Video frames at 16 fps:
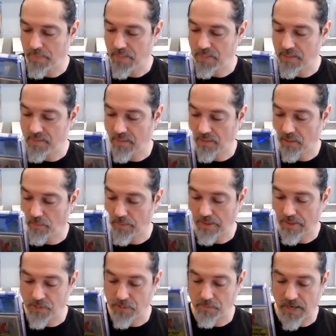Probably is a
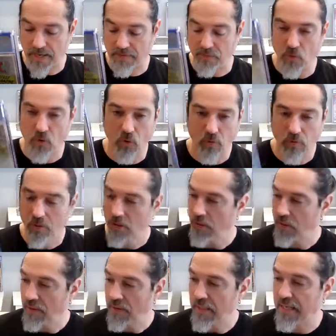little bit of a spine roll,
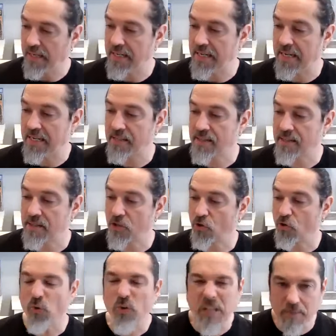and it
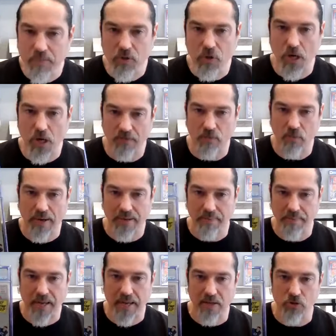has creamed
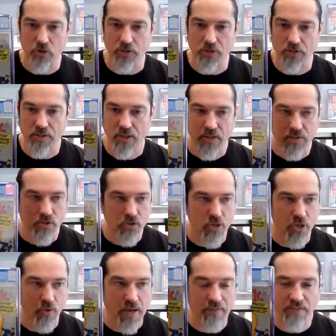off-white pages.
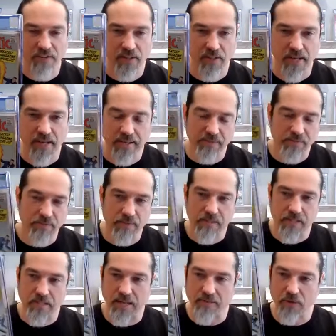So I feel like if
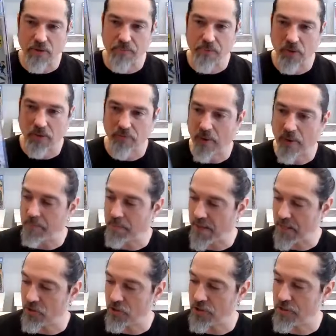it didn't have creamed
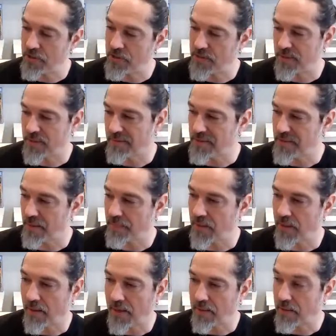off-white pages and
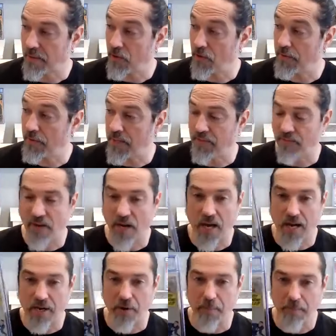something, I could have been even
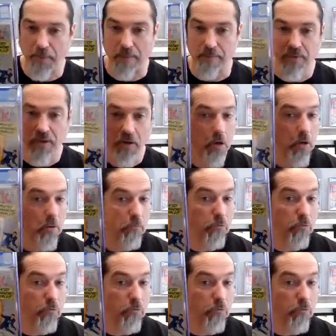higher, but